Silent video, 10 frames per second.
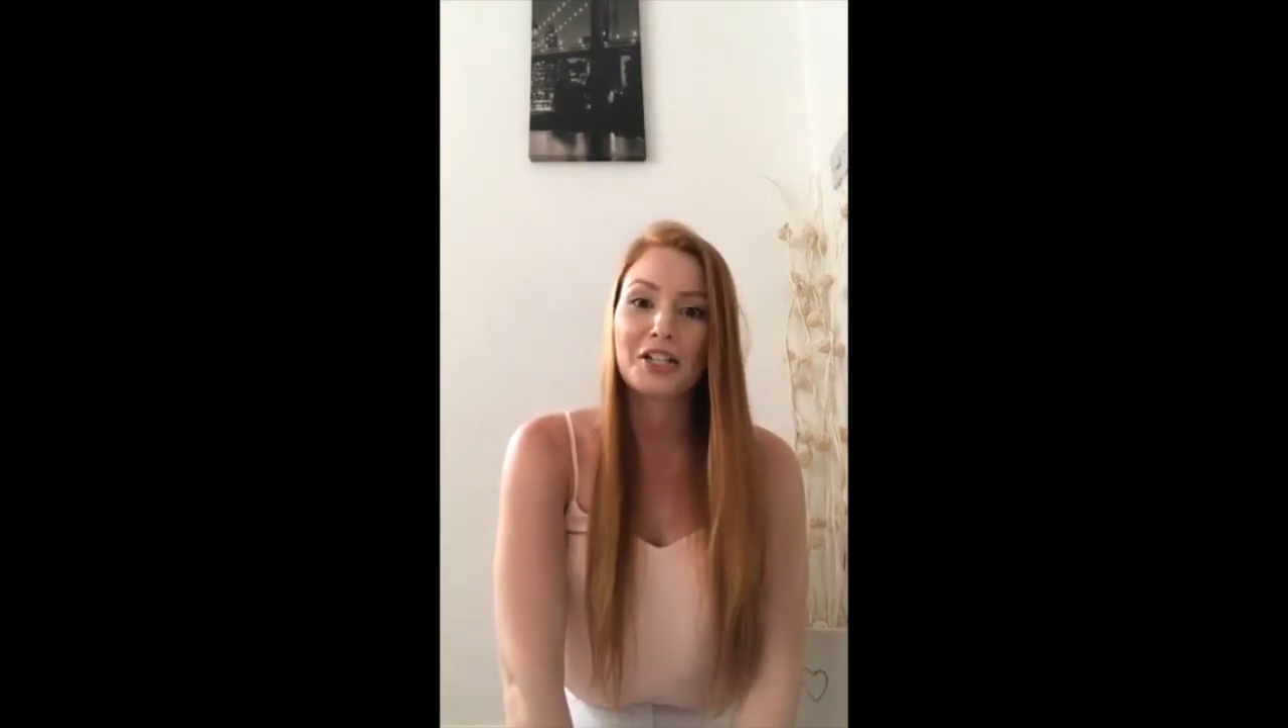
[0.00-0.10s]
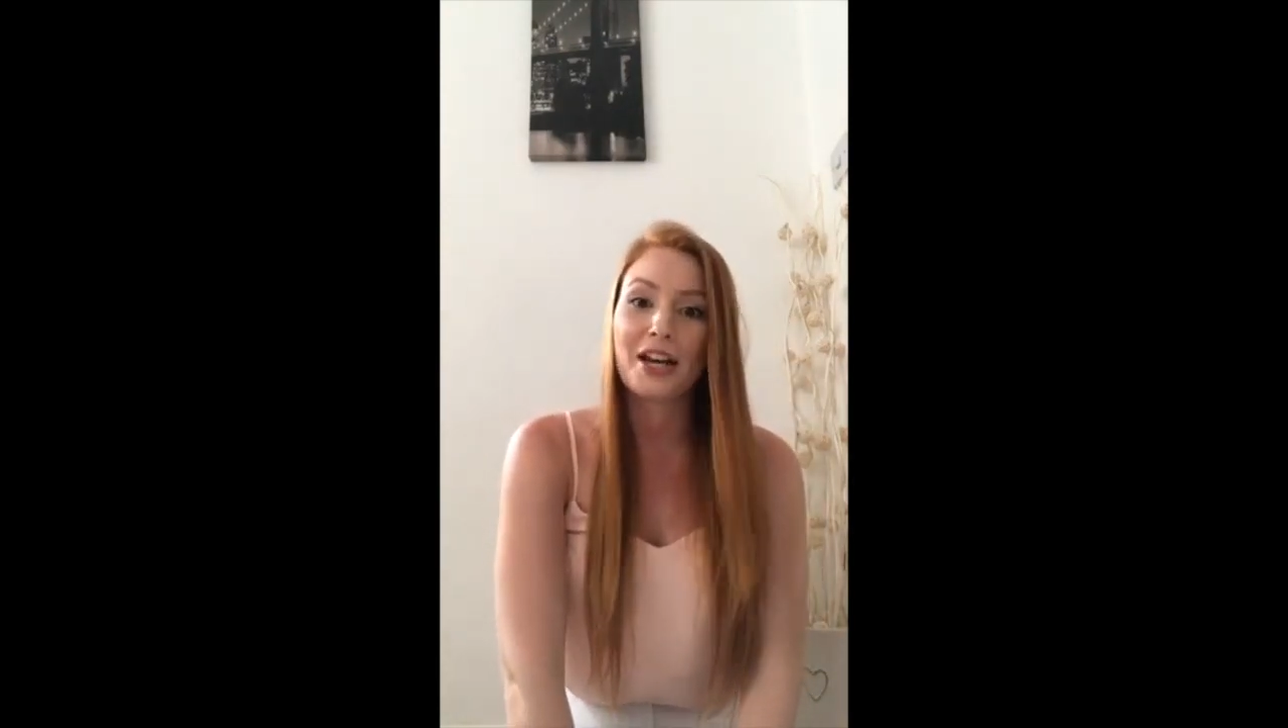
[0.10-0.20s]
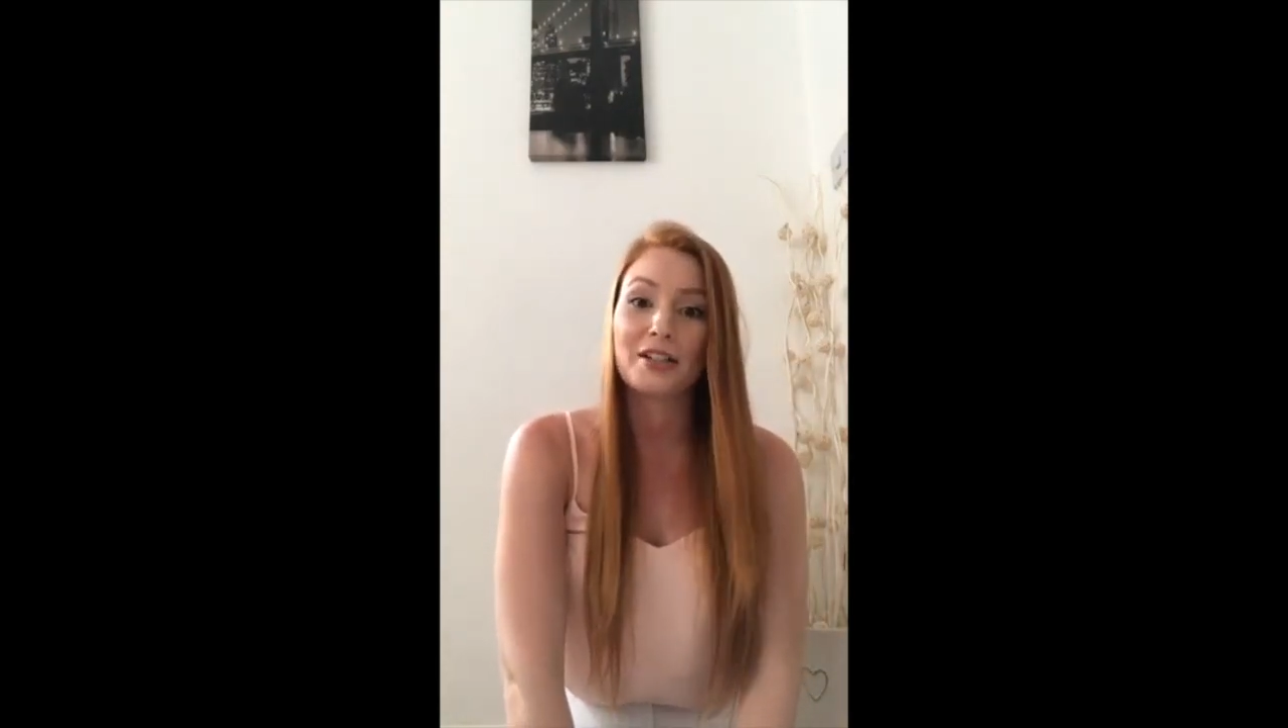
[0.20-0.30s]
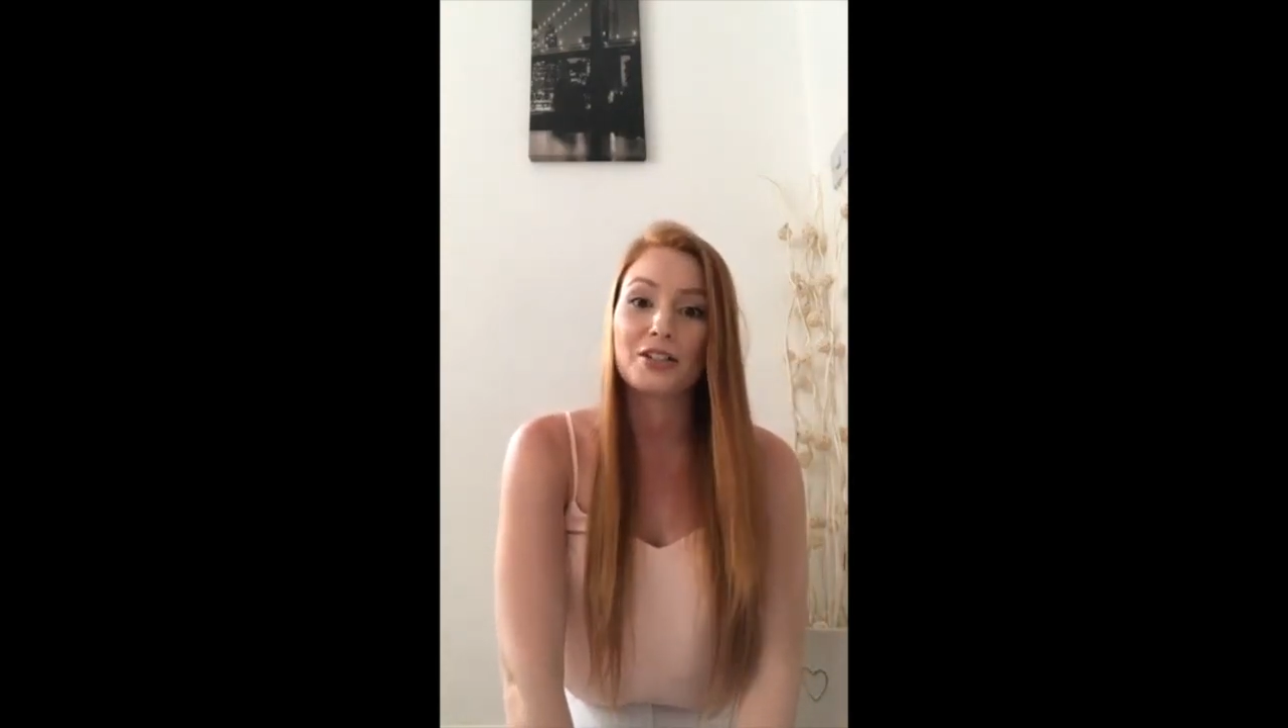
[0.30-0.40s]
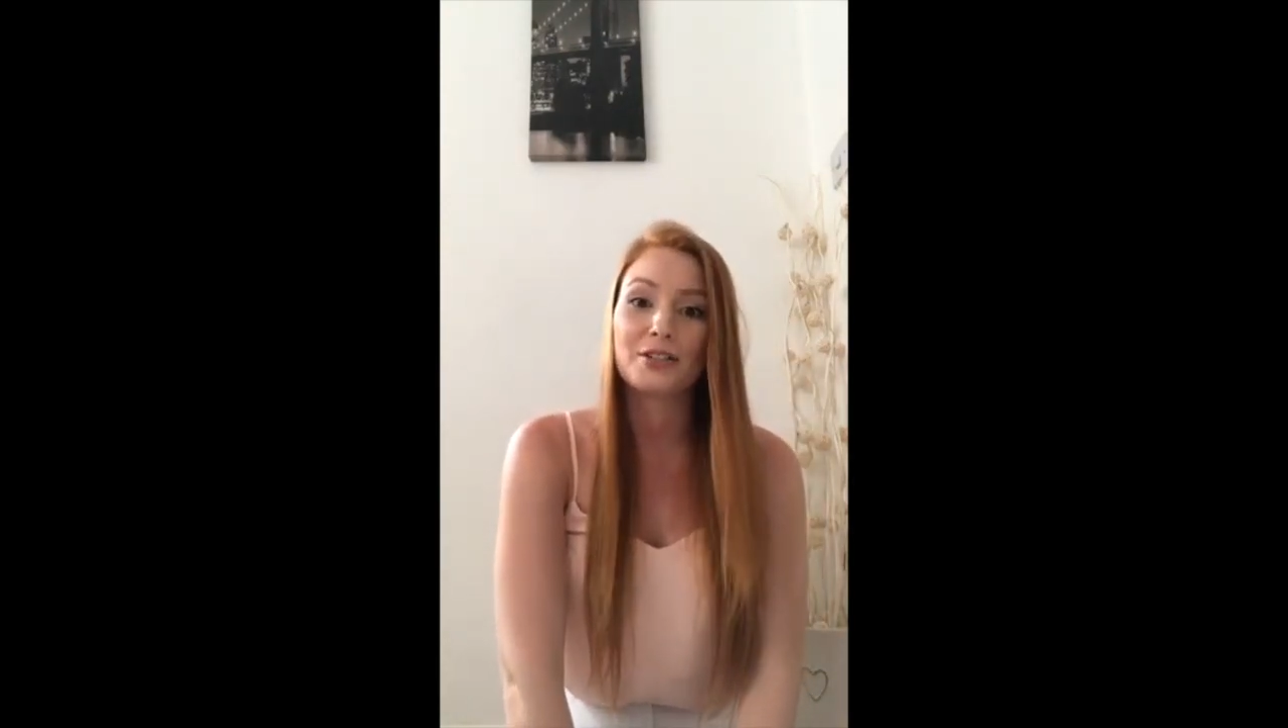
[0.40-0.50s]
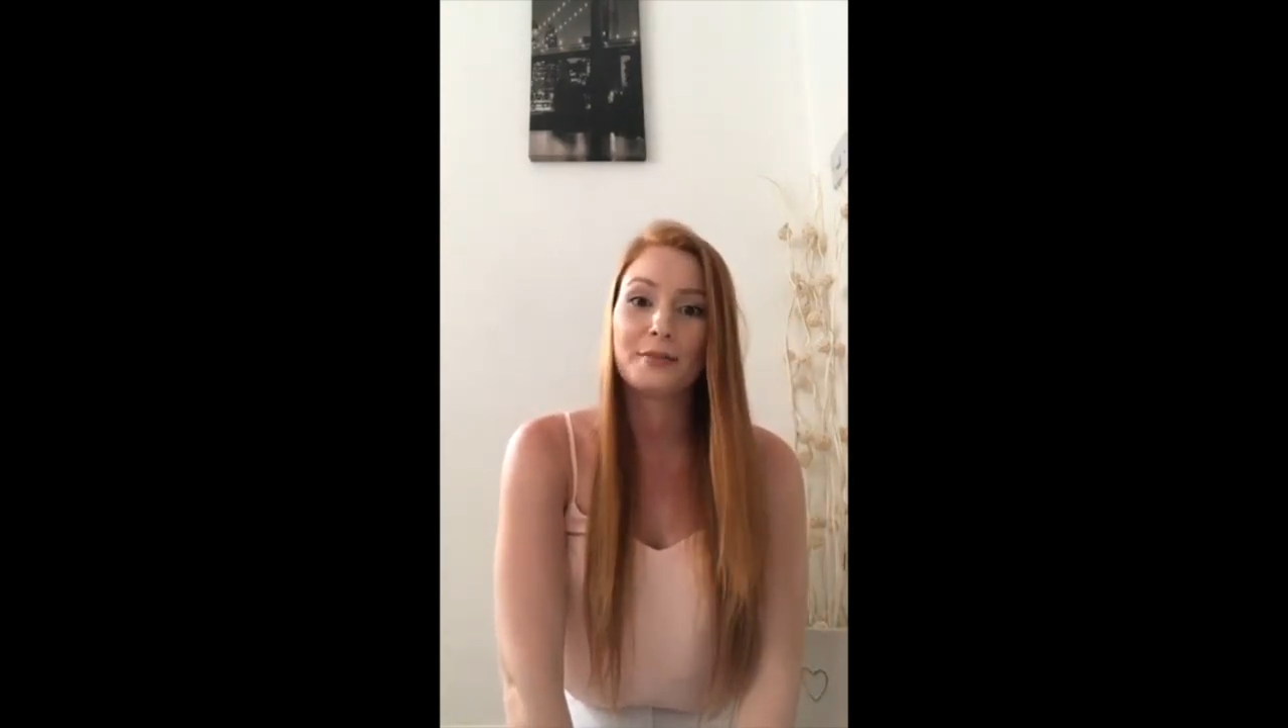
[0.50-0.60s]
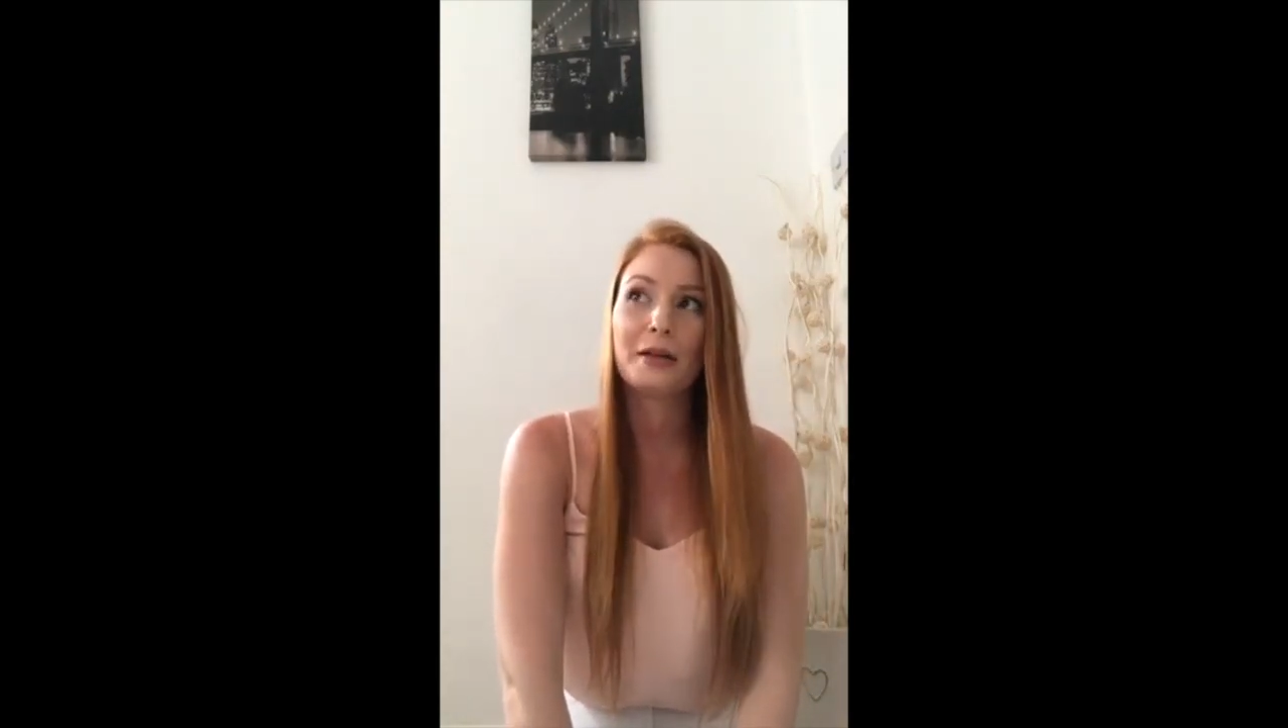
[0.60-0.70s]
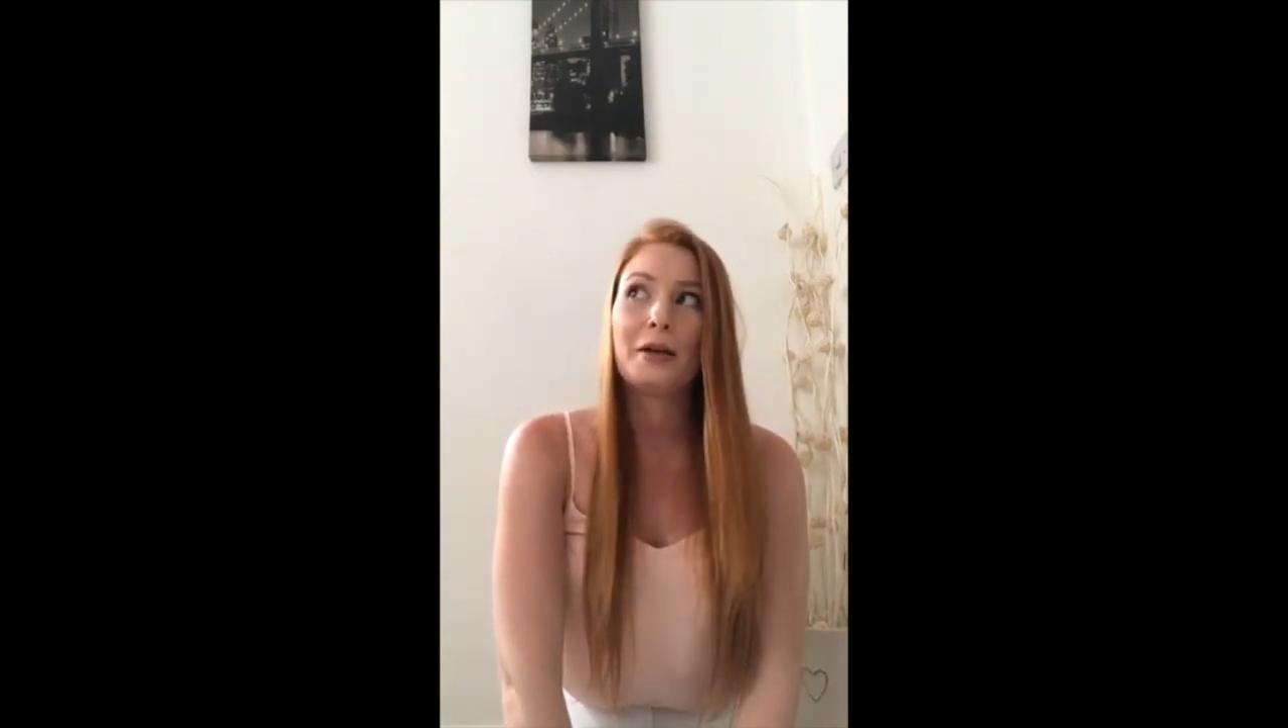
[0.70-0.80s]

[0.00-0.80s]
change?